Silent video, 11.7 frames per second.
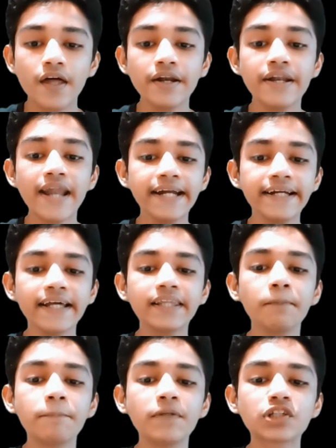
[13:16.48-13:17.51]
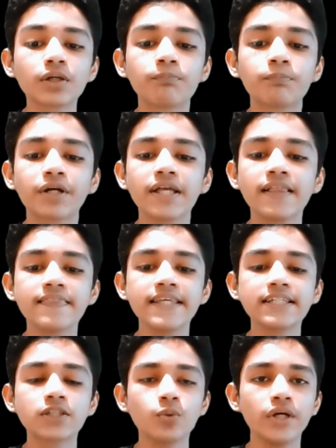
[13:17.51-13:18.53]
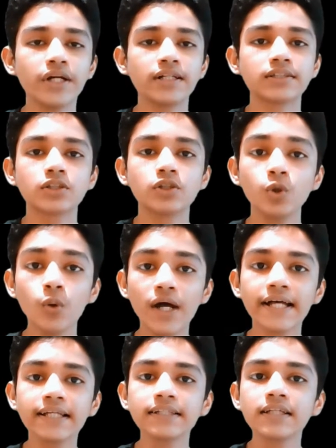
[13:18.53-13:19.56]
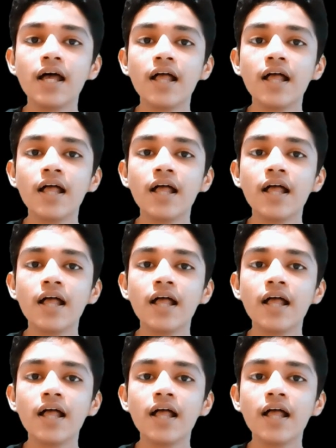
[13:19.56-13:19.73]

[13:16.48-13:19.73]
the knight and the bishop in these squares, so as